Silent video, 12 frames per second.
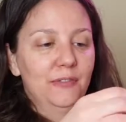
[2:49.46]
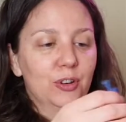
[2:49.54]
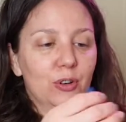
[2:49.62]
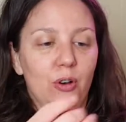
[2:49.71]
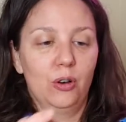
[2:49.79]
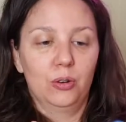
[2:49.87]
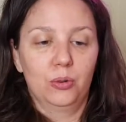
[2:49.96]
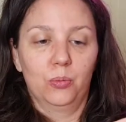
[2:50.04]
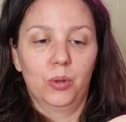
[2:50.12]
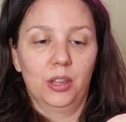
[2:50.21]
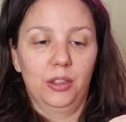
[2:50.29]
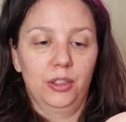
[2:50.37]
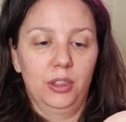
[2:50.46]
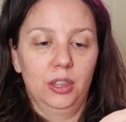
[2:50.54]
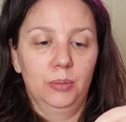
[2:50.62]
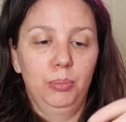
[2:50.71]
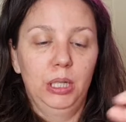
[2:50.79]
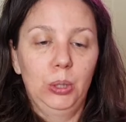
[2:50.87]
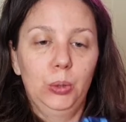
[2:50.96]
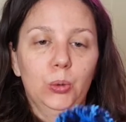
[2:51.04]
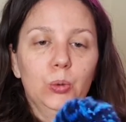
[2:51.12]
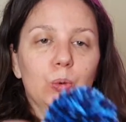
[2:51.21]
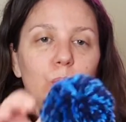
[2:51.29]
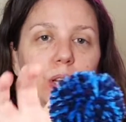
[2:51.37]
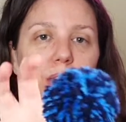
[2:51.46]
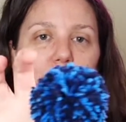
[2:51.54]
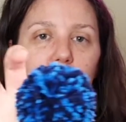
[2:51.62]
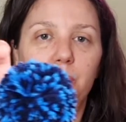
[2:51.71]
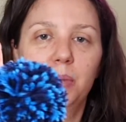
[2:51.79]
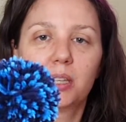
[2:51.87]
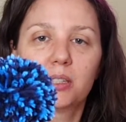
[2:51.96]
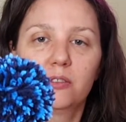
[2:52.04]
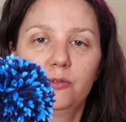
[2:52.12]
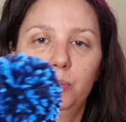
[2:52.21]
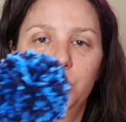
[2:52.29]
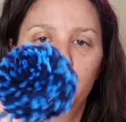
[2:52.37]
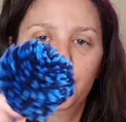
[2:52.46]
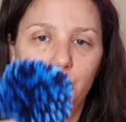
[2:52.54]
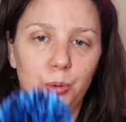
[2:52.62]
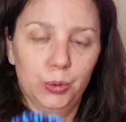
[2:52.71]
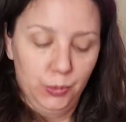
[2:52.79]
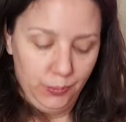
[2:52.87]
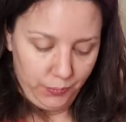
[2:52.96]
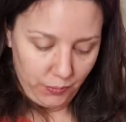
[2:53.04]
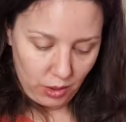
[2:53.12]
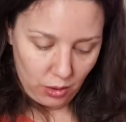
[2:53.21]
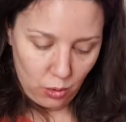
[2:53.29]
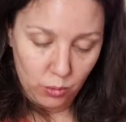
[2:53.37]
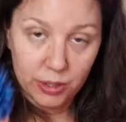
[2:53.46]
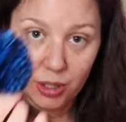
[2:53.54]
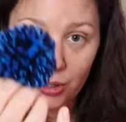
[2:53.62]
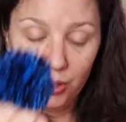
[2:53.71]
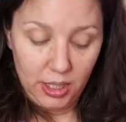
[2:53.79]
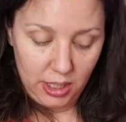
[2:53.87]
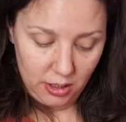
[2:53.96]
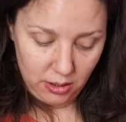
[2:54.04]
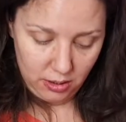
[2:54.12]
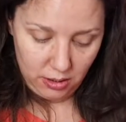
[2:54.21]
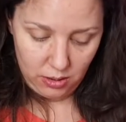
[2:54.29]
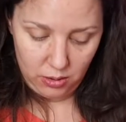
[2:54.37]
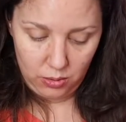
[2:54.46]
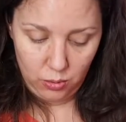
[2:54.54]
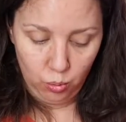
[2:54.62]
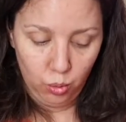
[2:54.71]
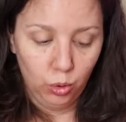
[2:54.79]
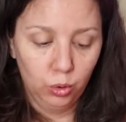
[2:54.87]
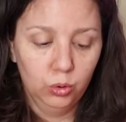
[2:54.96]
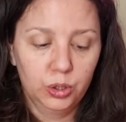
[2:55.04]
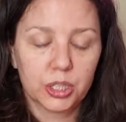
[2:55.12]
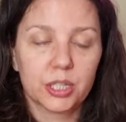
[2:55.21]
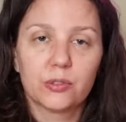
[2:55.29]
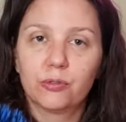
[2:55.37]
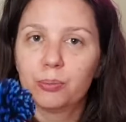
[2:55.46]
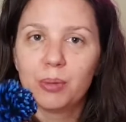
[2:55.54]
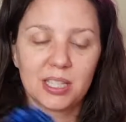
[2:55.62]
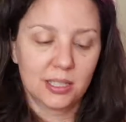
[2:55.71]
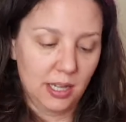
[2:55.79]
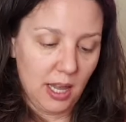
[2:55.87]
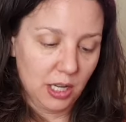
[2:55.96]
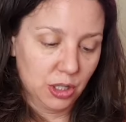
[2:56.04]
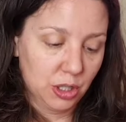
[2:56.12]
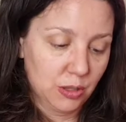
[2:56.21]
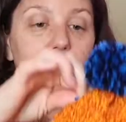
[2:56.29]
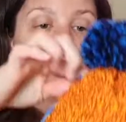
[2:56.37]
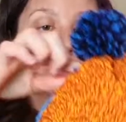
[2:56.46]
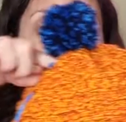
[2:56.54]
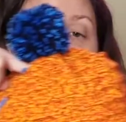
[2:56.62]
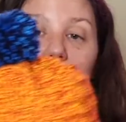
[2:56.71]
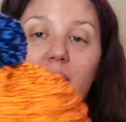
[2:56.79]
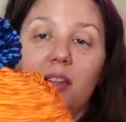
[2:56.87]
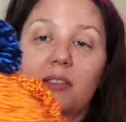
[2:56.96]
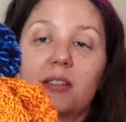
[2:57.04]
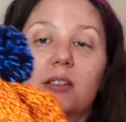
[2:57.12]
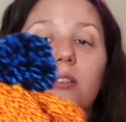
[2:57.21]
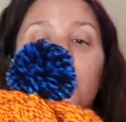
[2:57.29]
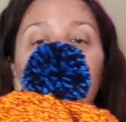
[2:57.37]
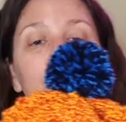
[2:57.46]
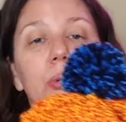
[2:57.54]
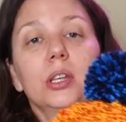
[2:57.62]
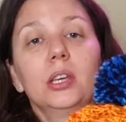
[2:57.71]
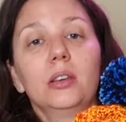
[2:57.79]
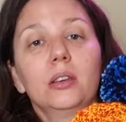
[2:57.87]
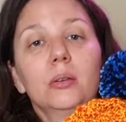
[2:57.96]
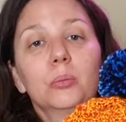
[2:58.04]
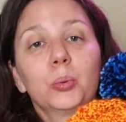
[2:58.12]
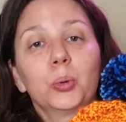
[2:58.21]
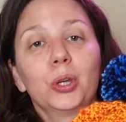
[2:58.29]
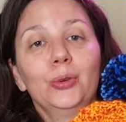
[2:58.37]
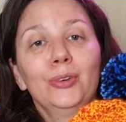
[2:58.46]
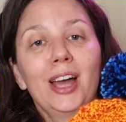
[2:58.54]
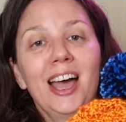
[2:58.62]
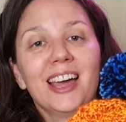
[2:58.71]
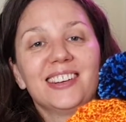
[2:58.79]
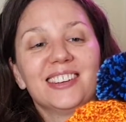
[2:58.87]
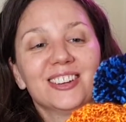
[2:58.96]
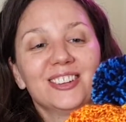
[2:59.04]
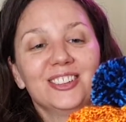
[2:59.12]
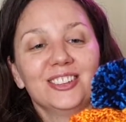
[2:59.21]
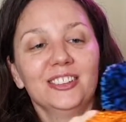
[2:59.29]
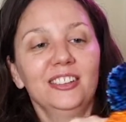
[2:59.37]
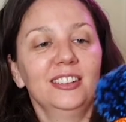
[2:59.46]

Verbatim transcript: gone with the blue. So a mix of blue. Also in wool, just from my stash. So I think that's going to look pretty, pretty rad, don't you?